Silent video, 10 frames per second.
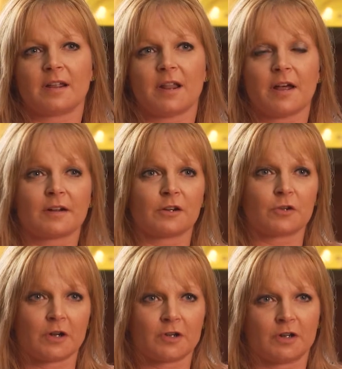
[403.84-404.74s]
a lot of
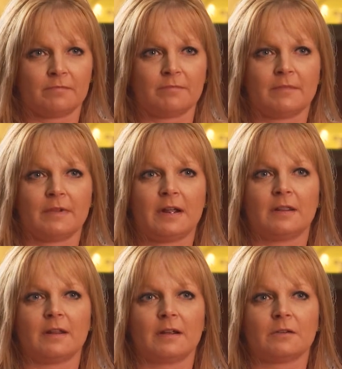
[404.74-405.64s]
construction
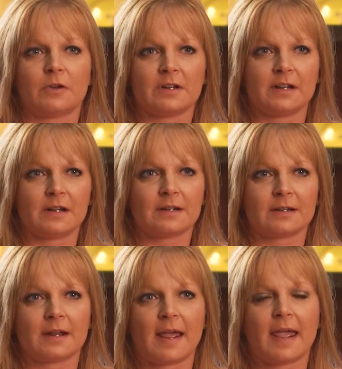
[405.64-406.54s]
in the
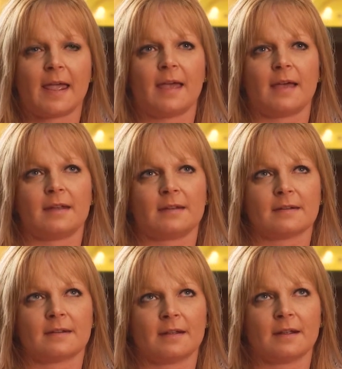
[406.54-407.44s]
Tri-Cities,
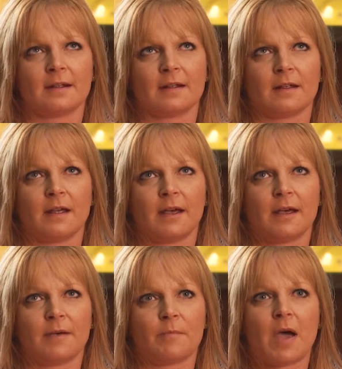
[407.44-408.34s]
and
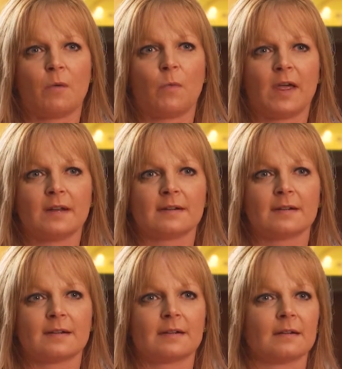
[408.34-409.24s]
I went
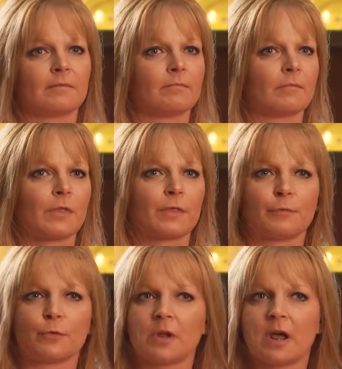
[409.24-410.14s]

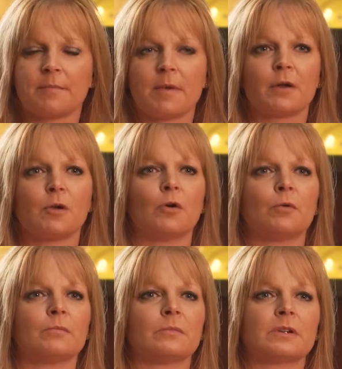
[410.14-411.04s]
through a lot of model
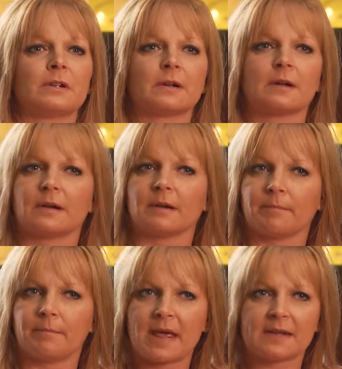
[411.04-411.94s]
homes,
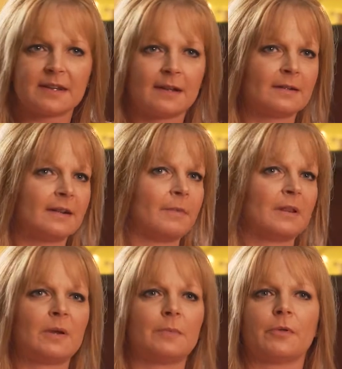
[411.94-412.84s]
met some of
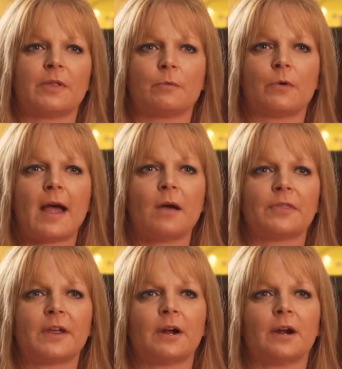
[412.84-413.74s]
the people that were
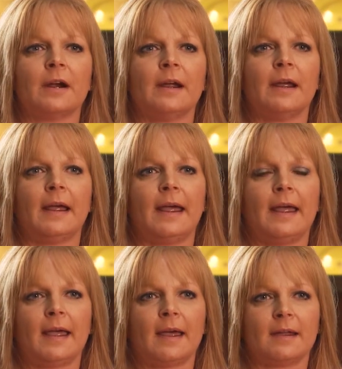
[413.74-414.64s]
out there,
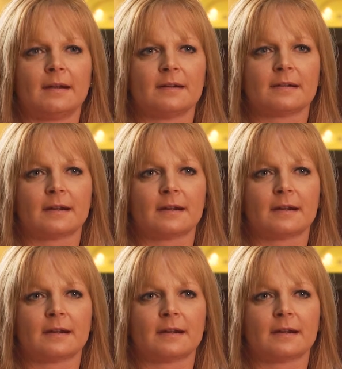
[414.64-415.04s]
and